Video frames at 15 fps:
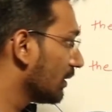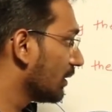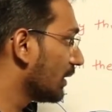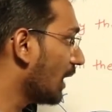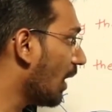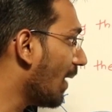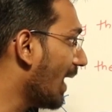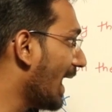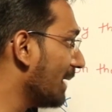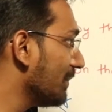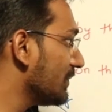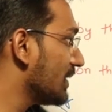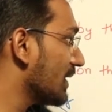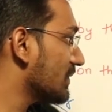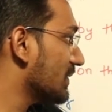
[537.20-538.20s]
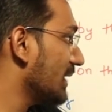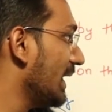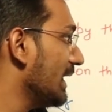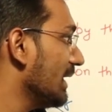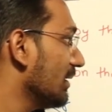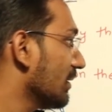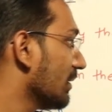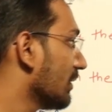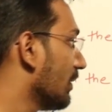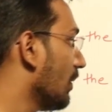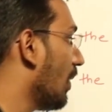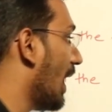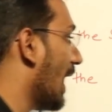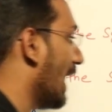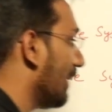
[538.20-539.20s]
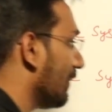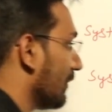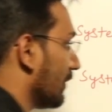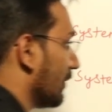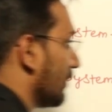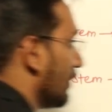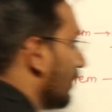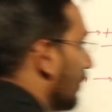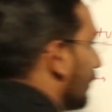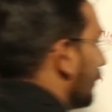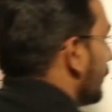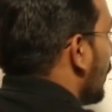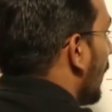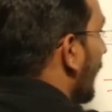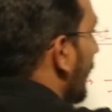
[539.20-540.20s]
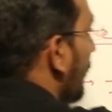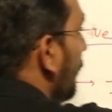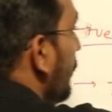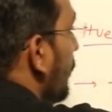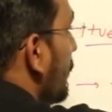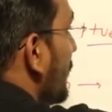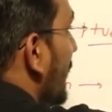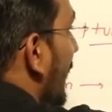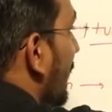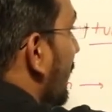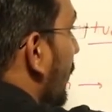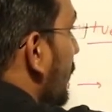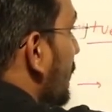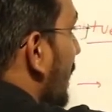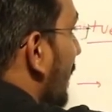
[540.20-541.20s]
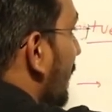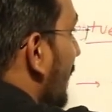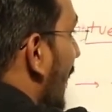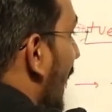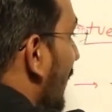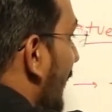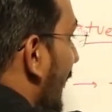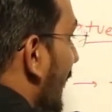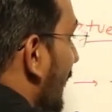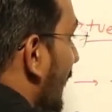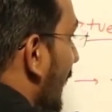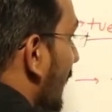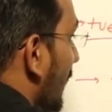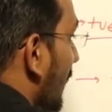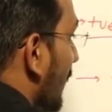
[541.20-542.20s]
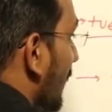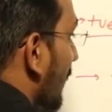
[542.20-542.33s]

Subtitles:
Now I am just saying, if you said, no sir, we are taking